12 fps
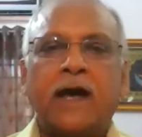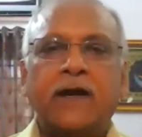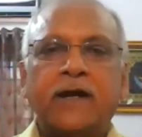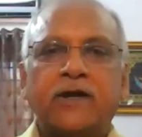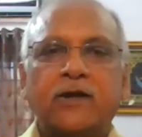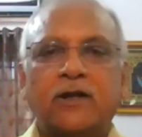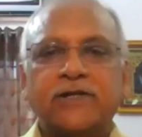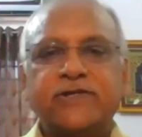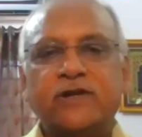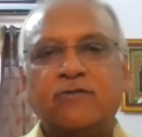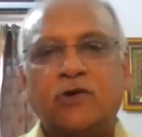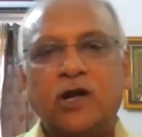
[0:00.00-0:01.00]
And it will
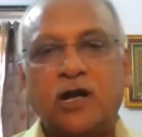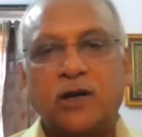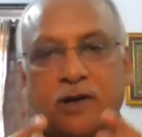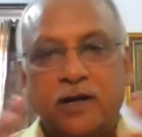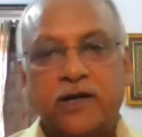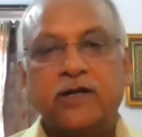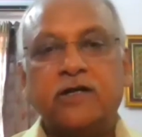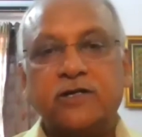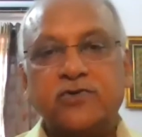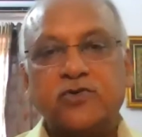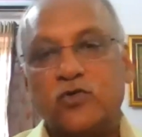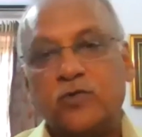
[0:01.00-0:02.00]
also involve command and
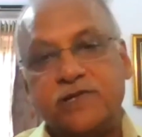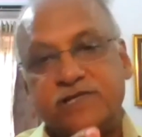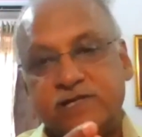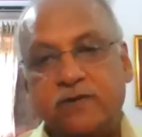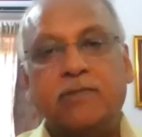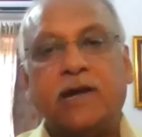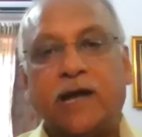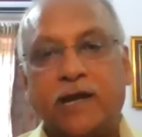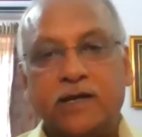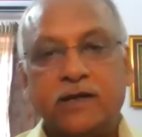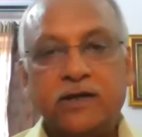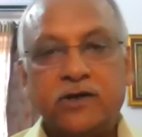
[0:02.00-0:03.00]
control to be
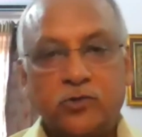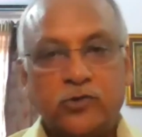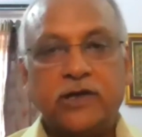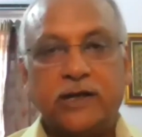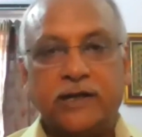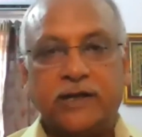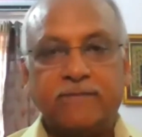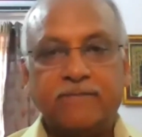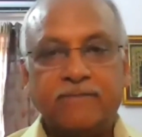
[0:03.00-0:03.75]
streamlined totally.